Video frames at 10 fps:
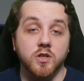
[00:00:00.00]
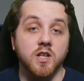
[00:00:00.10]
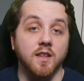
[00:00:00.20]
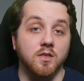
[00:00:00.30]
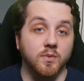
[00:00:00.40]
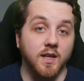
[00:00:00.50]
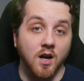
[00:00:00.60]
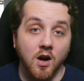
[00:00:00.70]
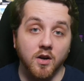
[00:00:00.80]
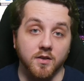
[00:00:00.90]
Gen 3
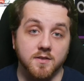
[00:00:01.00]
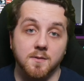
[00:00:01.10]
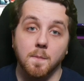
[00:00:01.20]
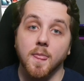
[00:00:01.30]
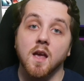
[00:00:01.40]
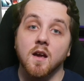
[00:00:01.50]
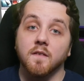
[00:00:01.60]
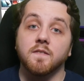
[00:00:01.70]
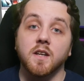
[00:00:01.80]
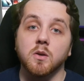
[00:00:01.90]
cards.
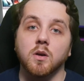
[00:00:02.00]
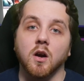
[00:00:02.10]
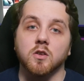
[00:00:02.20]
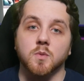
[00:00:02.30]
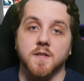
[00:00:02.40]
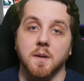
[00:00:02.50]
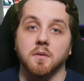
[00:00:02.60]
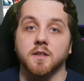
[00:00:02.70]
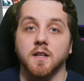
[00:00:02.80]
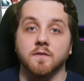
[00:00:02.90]
Video Cards was
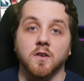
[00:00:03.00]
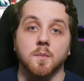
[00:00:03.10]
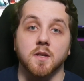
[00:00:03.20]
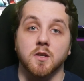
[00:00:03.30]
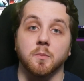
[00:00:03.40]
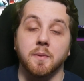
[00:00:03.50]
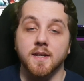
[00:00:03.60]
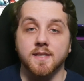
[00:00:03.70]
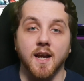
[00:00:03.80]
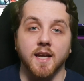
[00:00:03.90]
able to confirm the new
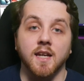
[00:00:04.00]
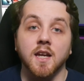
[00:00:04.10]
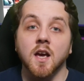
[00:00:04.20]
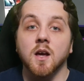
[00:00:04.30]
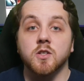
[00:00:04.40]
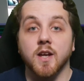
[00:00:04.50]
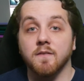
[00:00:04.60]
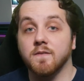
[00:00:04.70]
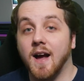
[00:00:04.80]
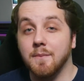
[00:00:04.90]
PCIe
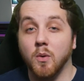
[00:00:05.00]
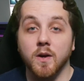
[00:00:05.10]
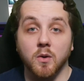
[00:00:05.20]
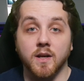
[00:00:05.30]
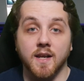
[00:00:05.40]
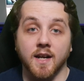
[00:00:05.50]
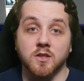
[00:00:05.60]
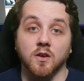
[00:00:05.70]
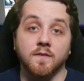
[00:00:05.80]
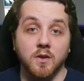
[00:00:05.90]
Gen 5.0
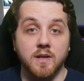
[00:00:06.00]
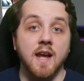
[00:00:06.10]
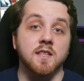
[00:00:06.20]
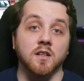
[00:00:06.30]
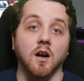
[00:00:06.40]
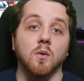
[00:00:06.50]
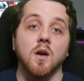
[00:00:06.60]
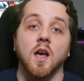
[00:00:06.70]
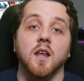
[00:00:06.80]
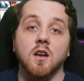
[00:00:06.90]
connector a few days ago.
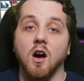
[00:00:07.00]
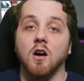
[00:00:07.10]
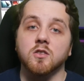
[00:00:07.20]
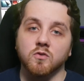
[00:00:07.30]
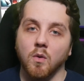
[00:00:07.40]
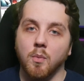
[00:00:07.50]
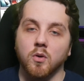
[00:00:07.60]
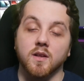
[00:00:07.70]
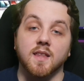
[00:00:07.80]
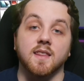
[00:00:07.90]
Also
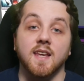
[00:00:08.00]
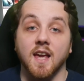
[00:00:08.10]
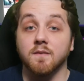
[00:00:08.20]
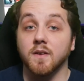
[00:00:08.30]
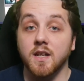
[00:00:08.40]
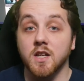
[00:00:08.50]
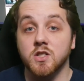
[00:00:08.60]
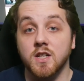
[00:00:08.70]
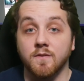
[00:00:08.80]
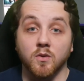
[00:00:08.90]
reported that the NVIDIA
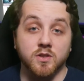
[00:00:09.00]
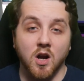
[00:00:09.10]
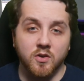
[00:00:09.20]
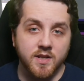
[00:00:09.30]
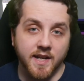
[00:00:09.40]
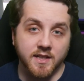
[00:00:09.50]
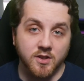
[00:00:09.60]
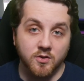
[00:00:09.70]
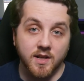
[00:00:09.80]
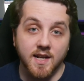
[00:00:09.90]
GeForce
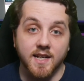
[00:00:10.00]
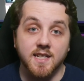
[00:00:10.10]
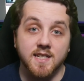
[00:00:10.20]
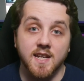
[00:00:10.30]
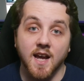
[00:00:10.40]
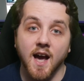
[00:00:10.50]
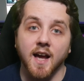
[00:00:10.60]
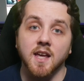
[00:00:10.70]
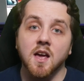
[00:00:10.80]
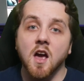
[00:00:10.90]
RTX 3090
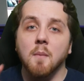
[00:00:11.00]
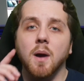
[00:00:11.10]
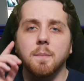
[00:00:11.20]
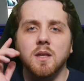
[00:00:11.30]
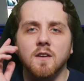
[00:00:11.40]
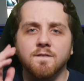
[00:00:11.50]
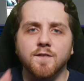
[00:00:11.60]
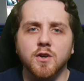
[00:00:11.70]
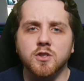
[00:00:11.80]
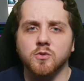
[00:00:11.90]
Ti might be the
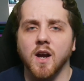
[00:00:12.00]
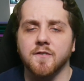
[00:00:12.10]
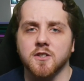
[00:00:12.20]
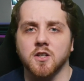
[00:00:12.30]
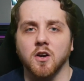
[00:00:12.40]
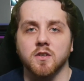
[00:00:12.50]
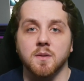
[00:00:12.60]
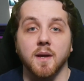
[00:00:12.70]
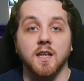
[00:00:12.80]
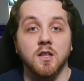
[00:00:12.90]
first graphics card
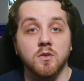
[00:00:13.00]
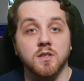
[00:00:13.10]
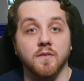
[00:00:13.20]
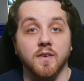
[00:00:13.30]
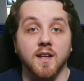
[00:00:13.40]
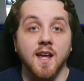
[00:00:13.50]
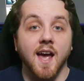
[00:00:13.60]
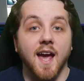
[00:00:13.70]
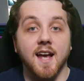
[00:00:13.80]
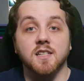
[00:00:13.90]
to make use of it
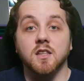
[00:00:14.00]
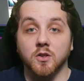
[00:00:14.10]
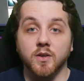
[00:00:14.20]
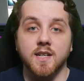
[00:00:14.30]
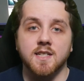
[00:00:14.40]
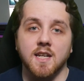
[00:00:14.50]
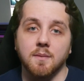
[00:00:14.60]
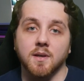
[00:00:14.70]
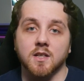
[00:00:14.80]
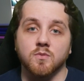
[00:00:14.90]
as the green
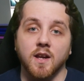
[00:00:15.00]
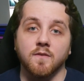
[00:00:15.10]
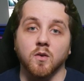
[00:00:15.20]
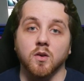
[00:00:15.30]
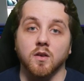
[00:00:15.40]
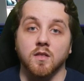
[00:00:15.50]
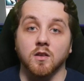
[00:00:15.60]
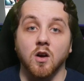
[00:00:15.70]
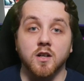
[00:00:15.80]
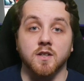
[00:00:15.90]
team gets ready for the
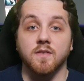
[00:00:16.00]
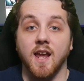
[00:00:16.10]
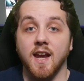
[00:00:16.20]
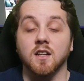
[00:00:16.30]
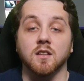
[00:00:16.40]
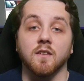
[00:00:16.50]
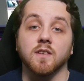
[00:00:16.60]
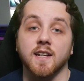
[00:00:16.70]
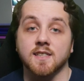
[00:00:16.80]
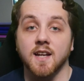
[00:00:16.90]
launch of the Ada
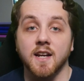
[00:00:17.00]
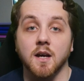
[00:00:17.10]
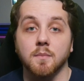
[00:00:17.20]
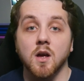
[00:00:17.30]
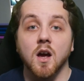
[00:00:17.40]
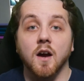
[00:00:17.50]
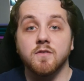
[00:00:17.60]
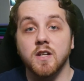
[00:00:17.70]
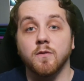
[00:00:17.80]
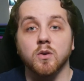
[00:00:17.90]
Lovelace lineup of
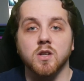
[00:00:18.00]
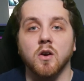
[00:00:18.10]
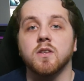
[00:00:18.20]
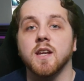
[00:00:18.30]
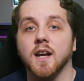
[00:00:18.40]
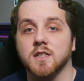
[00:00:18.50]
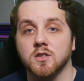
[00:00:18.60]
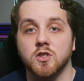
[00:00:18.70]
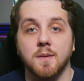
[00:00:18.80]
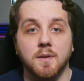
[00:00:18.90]
GeForce RTX
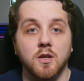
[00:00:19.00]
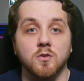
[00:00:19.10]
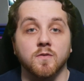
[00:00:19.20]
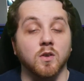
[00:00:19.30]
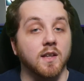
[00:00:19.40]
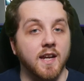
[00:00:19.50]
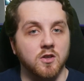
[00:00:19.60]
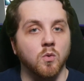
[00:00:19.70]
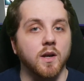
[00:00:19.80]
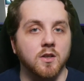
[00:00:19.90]
GPUs for late
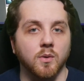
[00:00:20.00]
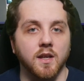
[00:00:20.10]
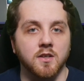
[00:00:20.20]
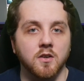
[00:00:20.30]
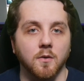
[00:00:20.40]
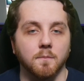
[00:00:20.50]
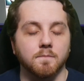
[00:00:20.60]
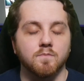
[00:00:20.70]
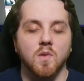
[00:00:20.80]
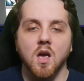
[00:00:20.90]
2022.
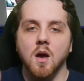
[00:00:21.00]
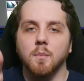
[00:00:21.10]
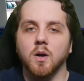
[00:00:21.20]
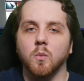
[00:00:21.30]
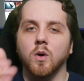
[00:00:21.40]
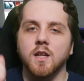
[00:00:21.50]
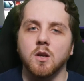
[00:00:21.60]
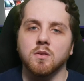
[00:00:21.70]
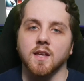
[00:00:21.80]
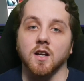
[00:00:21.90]
But what do
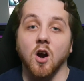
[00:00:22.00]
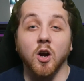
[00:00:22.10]
you think?